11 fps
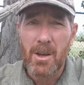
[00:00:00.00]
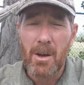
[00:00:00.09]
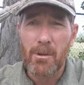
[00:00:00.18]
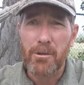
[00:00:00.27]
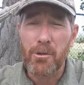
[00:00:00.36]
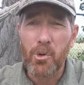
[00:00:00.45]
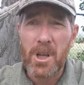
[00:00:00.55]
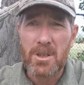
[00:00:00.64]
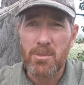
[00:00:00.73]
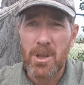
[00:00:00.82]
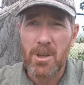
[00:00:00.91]
You have a
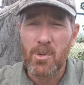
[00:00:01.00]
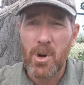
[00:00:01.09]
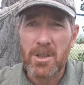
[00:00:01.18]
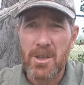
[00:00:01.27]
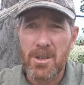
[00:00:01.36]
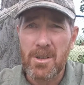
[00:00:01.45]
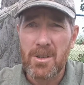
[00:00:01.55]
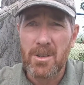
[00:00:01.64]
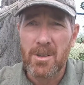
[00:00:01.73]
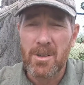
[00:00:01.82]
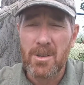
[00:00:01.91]
40 Smith & Wesson,
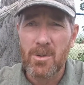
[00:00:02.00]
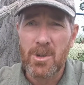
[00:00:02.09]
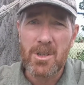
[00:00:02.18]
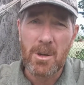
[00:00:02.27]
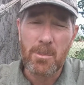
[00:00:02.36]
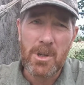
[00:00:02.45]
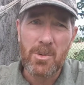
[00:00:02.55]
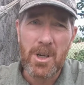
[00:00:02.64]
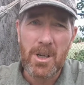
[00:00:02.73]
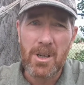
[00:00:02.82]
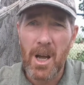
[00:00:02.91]
which is in
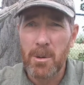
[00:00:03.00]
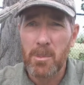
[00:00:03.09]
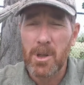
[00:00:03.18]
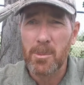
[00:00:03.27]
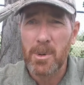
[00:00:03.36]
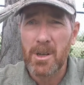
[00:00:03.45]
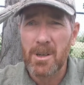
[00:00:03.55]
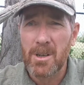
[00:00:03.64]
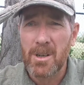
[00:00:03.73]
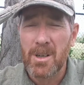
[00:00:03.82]
between a 9mm.